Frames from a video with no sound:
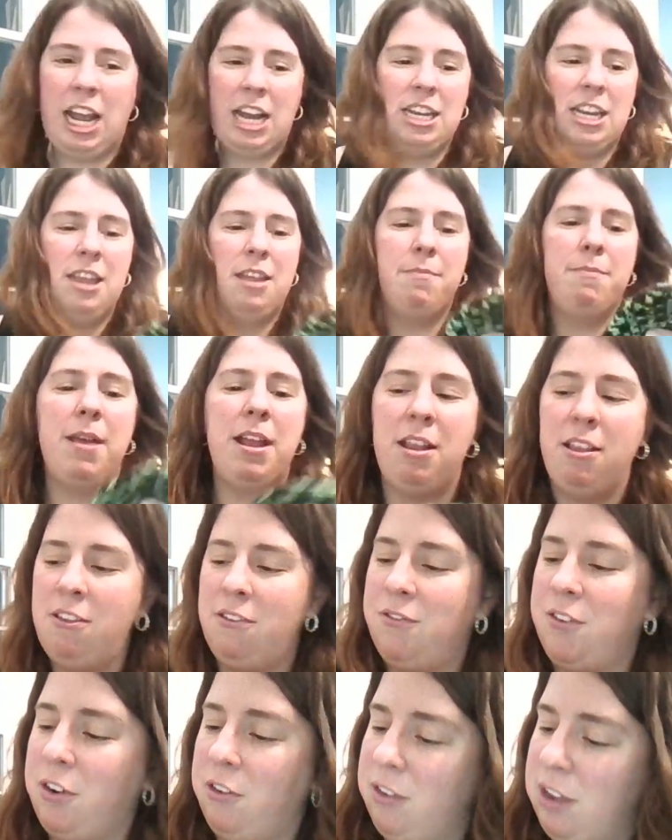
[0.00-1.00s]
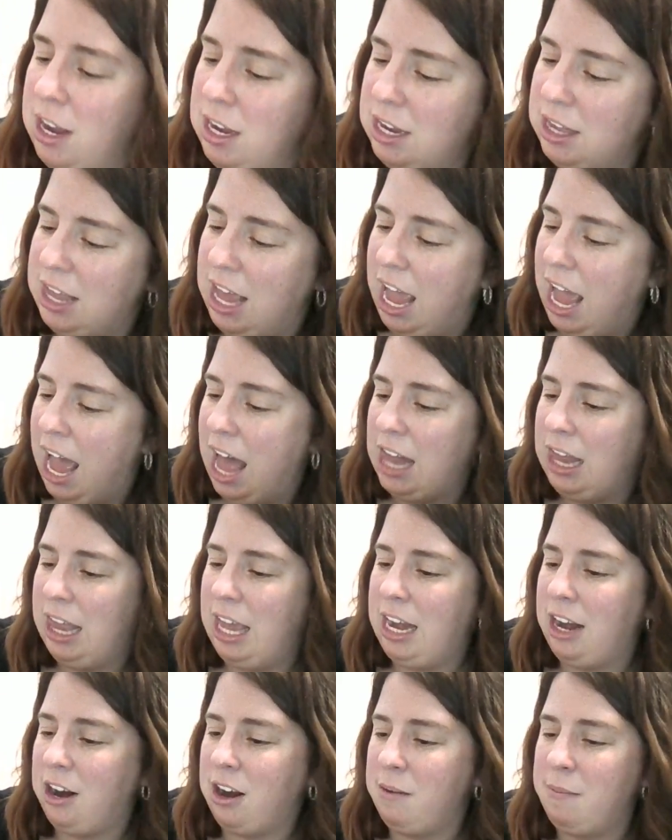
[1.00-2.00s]
I did the mittens first and I did the hat
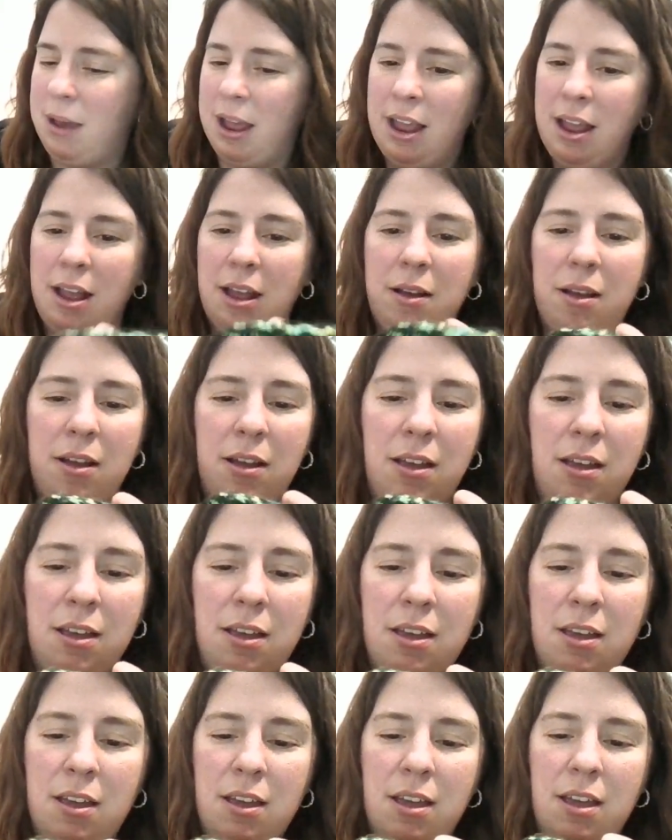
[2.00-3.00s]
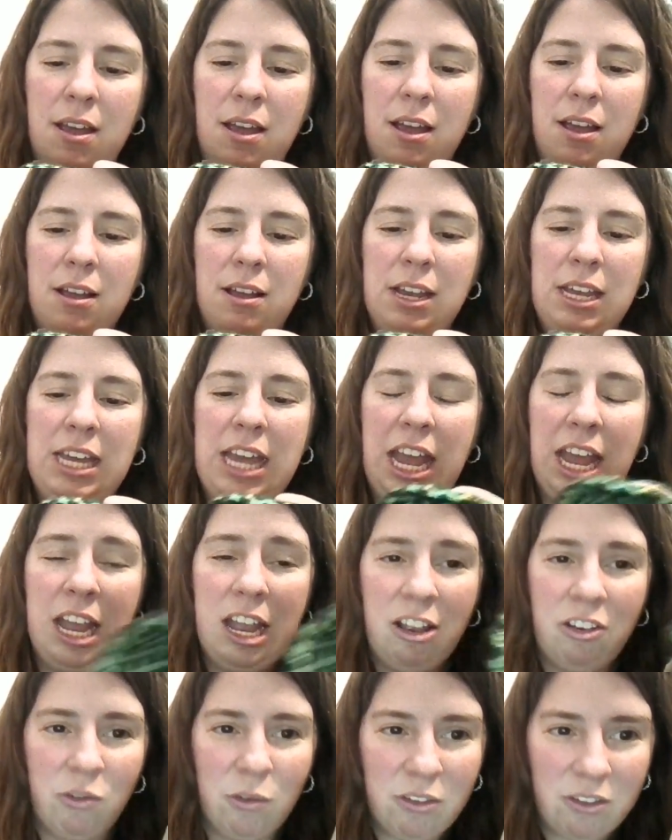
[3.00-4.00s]
later, and my
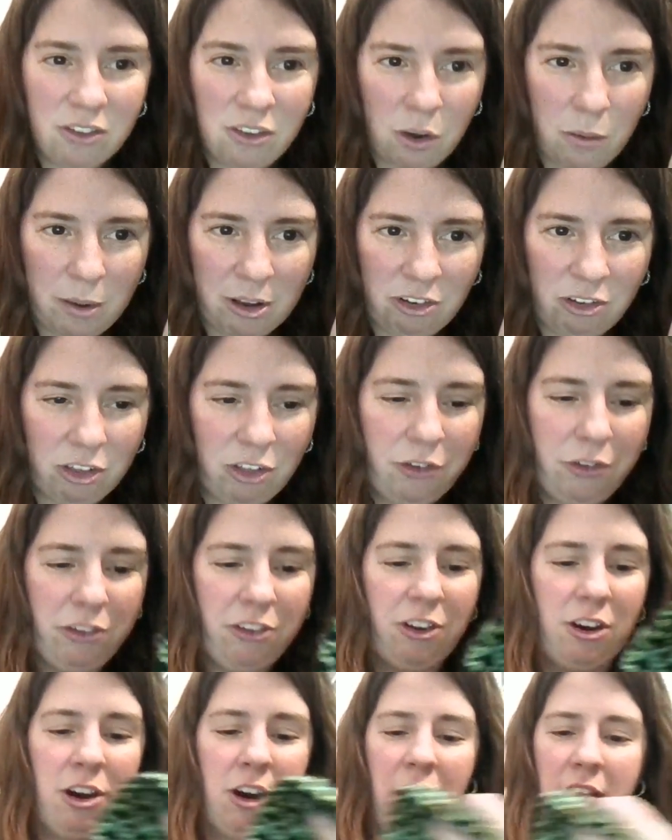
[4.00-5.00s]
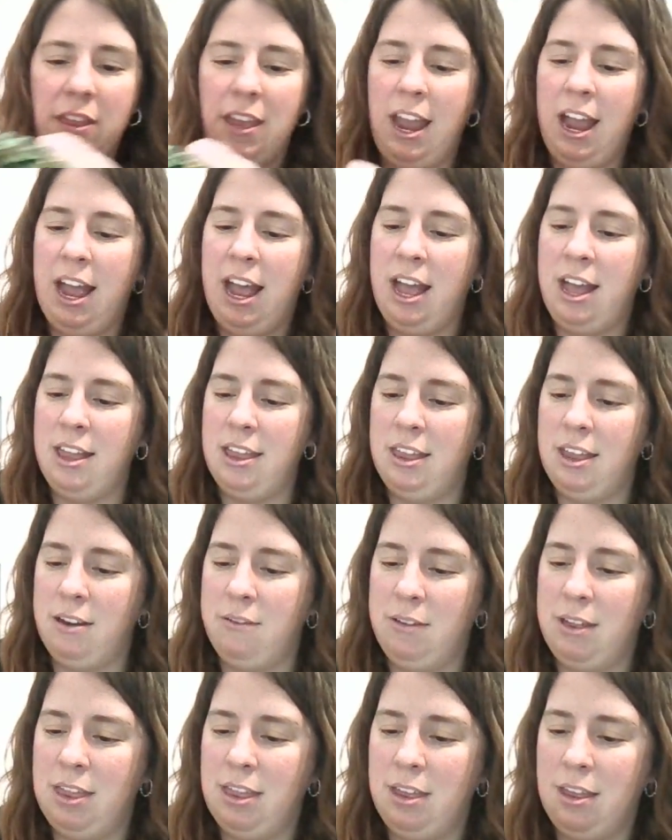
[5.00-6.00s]
gauge was so much looser on the hat
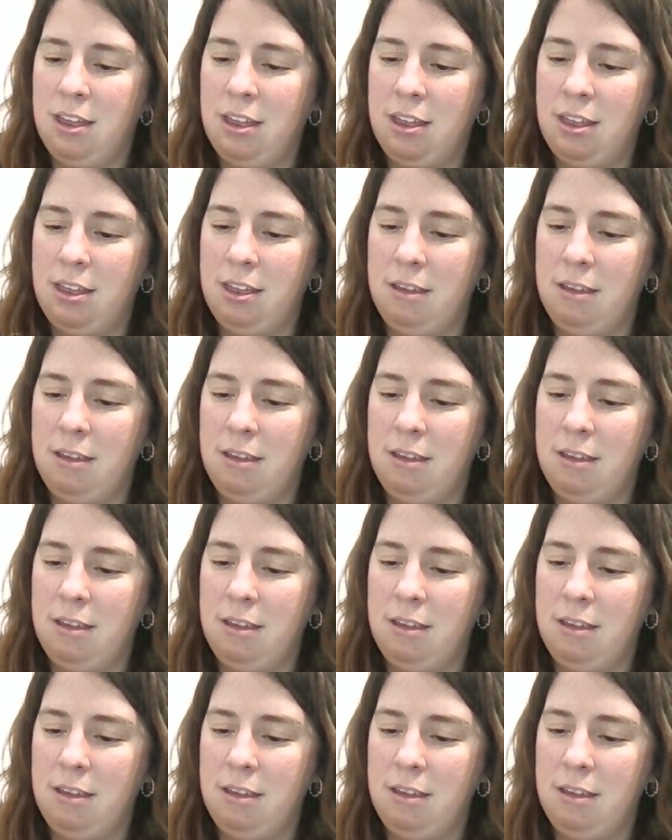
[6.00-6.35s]
than with the